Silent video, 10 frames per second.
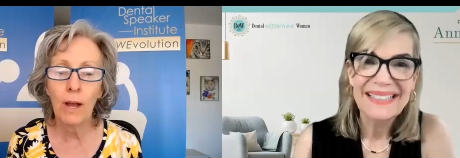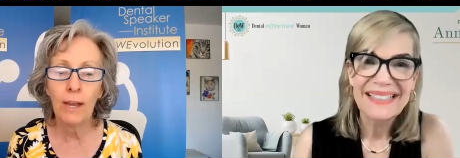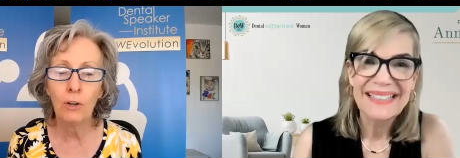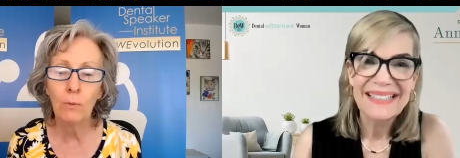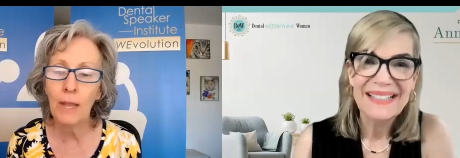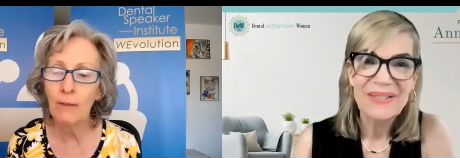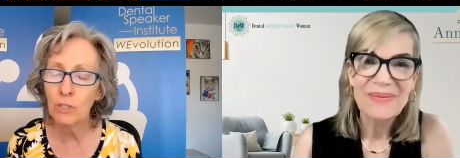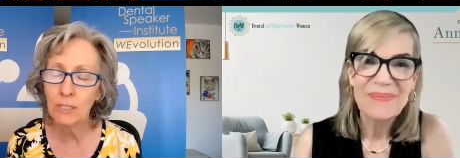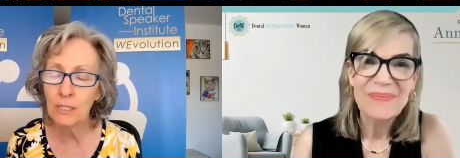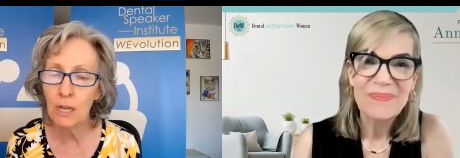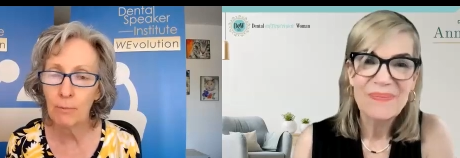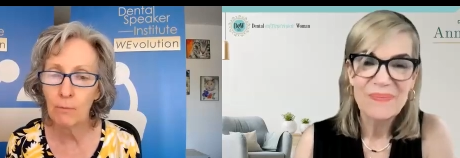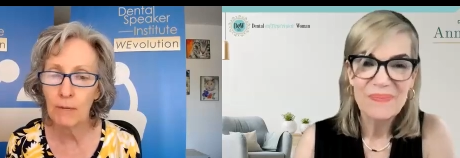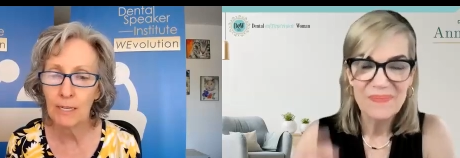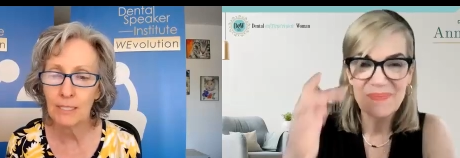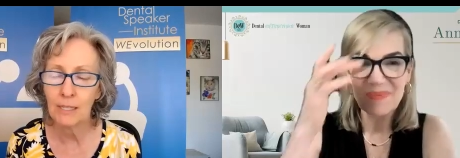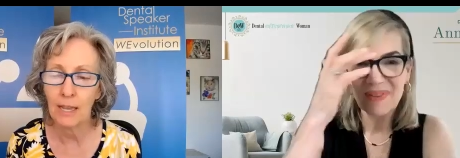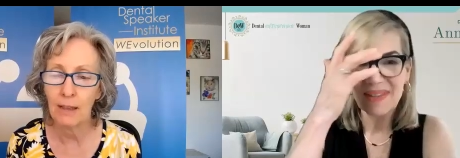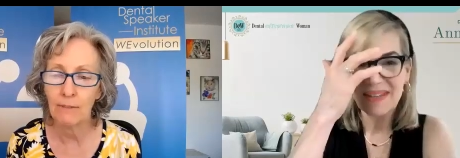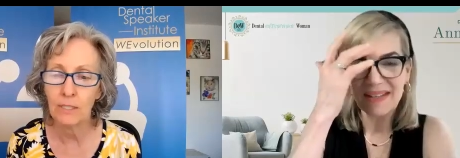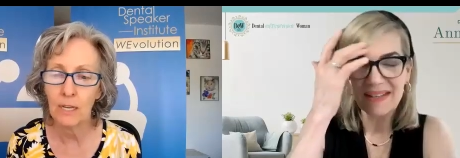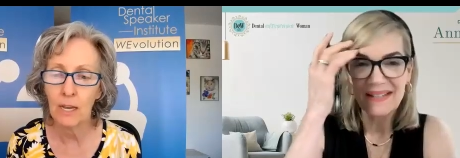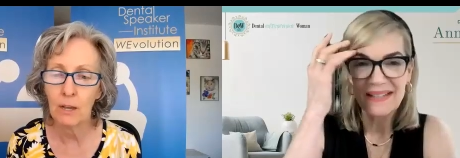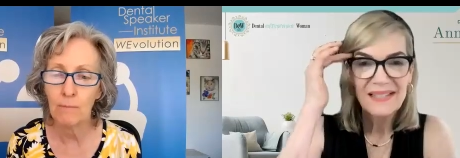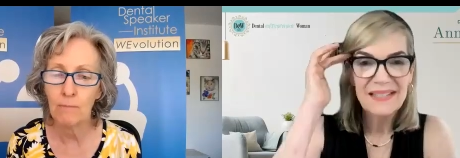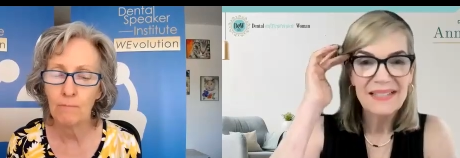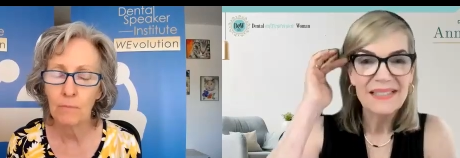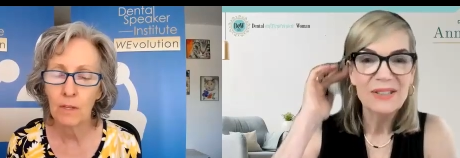Speaker 1: I know we have just a couple minutes left. Um,